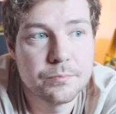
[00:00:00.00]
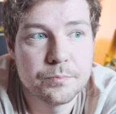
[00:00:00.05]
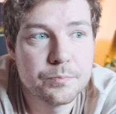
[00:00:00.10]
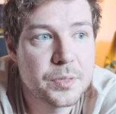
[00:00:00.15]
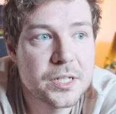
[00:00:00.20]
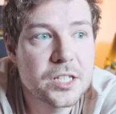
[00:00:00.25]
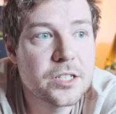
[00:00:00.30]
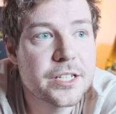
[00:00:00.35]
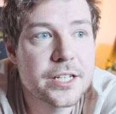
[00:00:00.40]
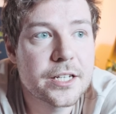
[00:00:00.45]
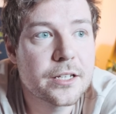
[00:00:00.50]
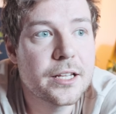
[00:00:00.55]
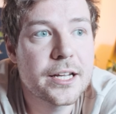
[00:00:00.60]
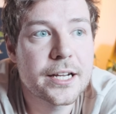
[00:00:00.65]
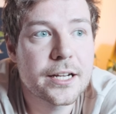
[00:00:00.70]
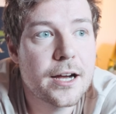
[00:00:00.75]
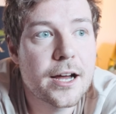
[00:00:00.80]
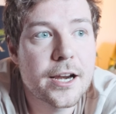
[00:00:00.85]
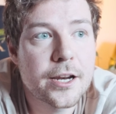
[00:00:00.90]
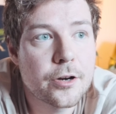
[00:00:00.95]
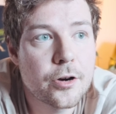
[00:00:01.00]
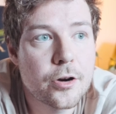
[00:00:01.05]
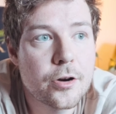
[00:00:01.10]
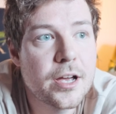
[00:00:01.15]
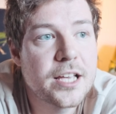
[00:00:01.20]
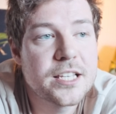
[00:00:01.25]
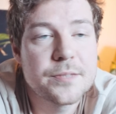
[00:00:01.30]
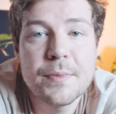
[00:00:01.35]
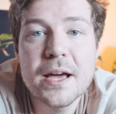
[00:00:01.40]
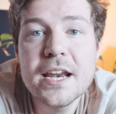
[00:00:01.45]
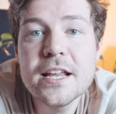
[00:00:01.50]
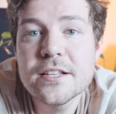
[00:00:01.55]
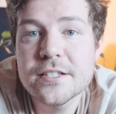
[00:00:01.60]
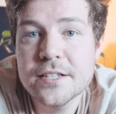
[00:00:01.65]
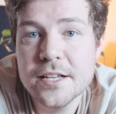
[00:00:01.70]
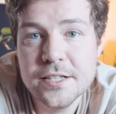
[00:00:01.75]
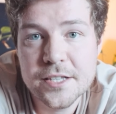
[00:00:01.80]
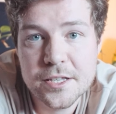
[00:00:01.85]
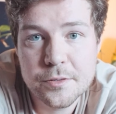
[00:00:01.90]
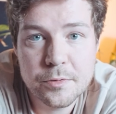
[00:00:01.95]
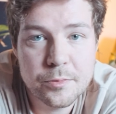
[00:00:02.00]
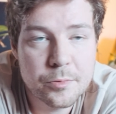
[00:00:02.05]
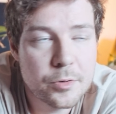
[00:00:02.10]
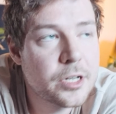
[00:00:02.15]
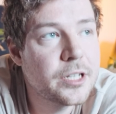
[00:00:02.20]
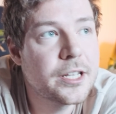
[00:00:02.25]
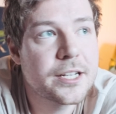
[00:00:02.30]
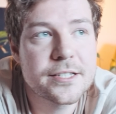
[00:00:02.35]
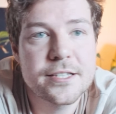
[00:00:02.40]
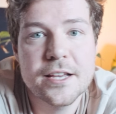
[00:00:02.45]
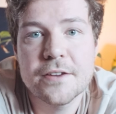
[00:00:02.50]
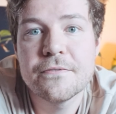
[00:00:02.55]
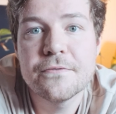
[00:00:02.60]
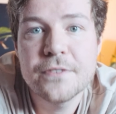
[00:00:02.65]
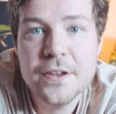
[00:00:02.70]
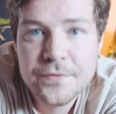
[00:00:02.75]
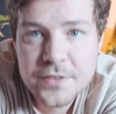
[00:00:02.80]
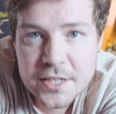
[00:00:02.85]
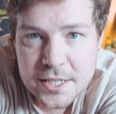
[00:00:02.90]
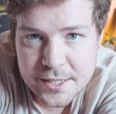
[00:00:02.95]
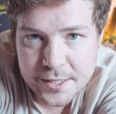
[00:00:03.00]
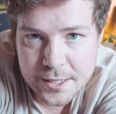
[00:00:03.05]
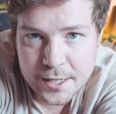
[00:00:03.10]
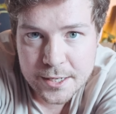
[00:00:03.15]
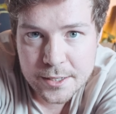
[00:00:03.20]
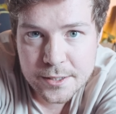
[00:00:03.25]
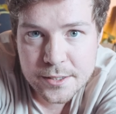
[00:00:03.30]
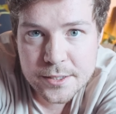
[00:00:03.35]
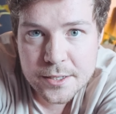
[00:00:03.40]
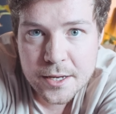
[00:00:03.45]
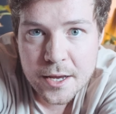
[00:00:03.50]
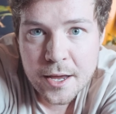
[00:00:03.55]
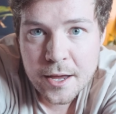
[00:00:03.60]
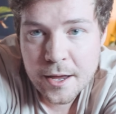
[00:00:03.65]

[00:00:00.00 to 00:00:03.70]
building like, I don't know, as many scenes as we want, like say fifty scenes,